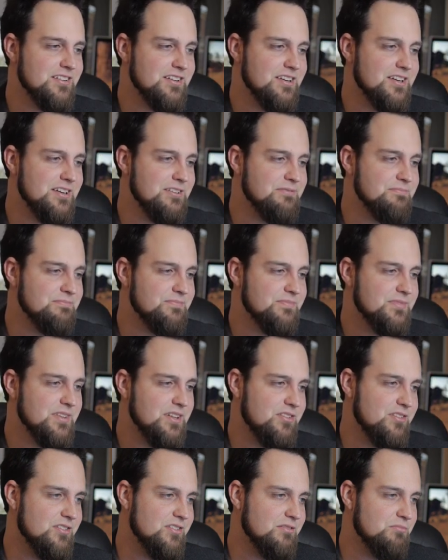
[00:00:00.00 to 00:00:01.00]
Um,
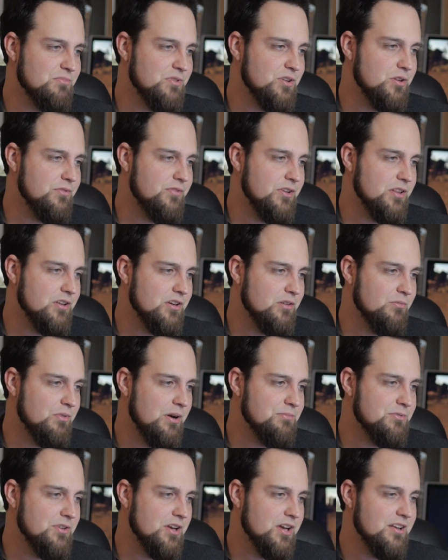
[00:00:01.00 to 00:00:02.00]
this is a goofy looking
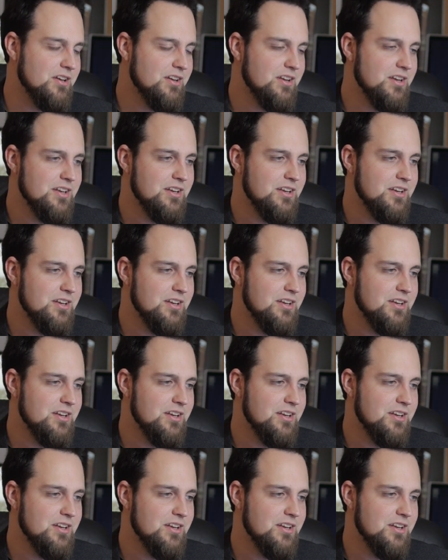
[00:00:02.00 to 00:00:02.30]
website,